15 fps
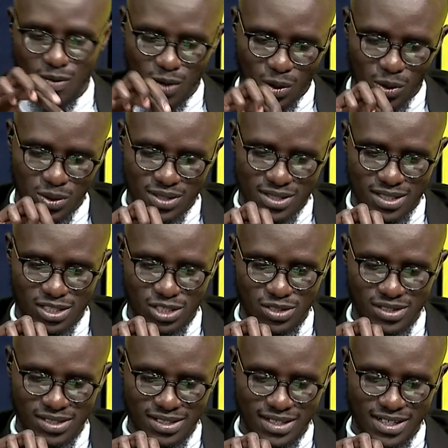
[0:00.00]
you have a court
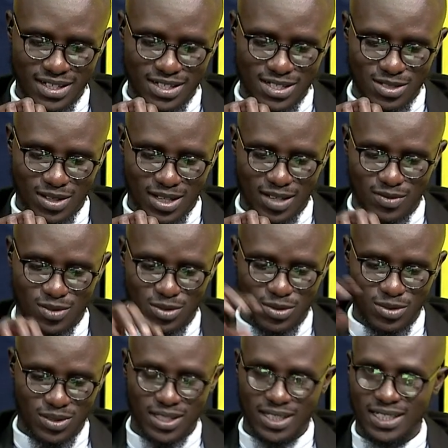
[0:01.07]
session, so I'll have
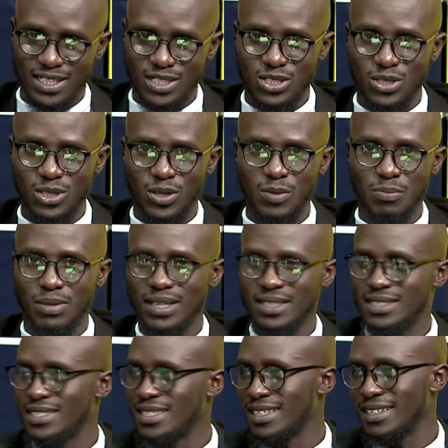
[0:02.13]
to let you go.
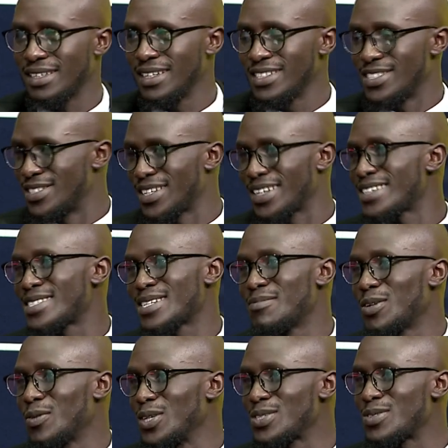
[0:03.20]
But just in case
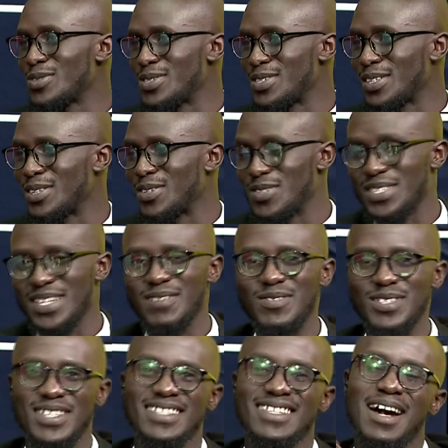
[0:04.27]
someone wants to seek your
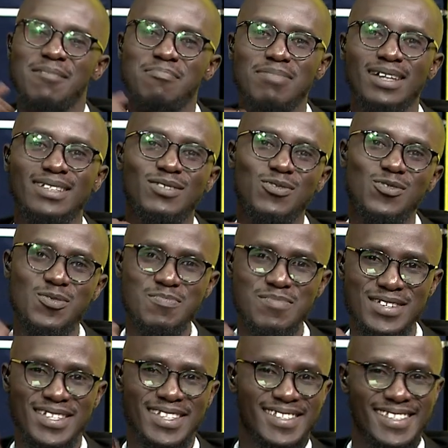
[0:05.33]
services, apart from
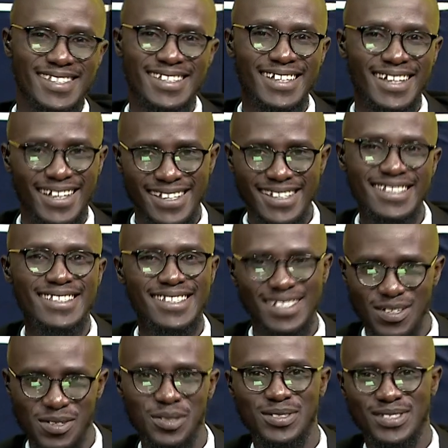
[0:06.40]
me seeking his
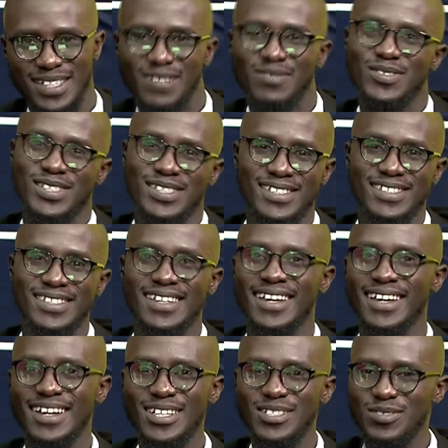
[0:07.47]
legal services
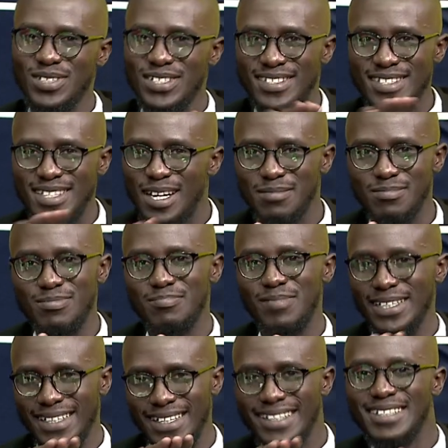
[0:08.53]
to disturb
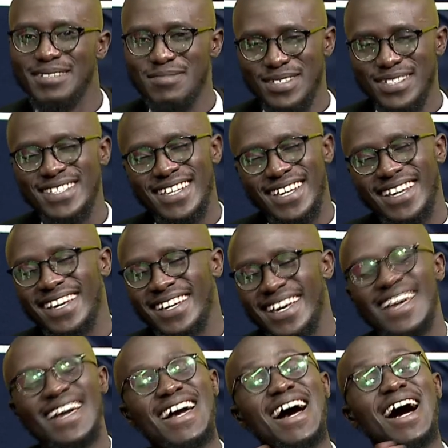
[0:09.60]
my enemies,
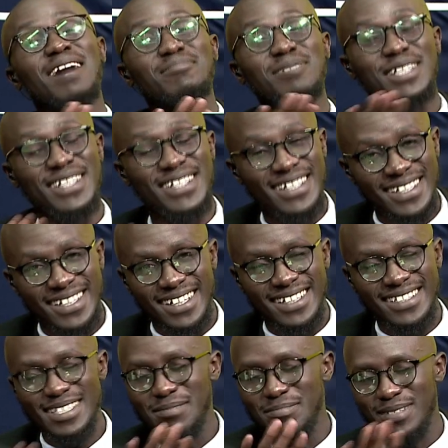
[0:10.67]
I'm kidding,
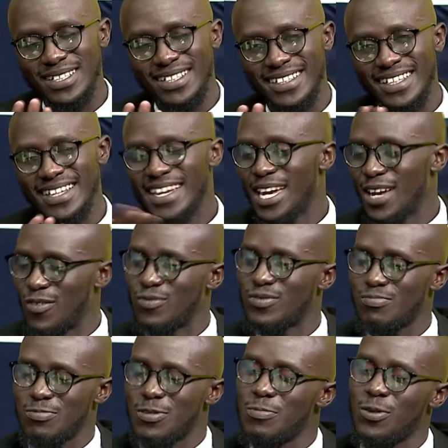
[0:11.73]
guys. I'm playing.
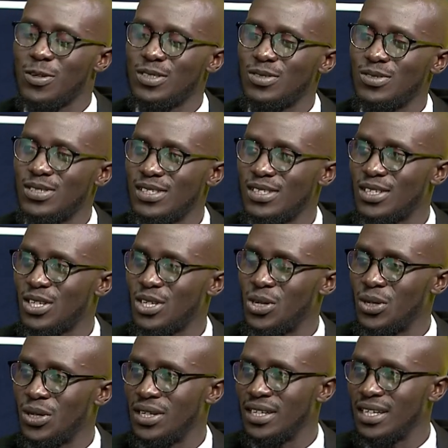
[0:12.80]
If people want to seek
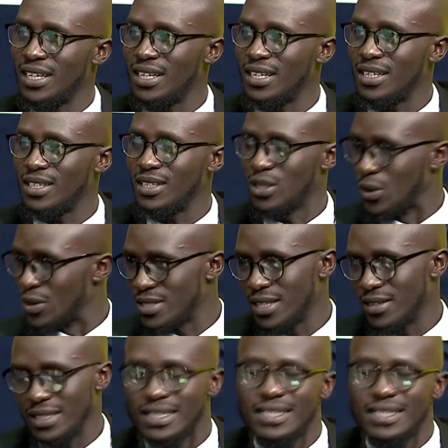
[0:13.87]
your law,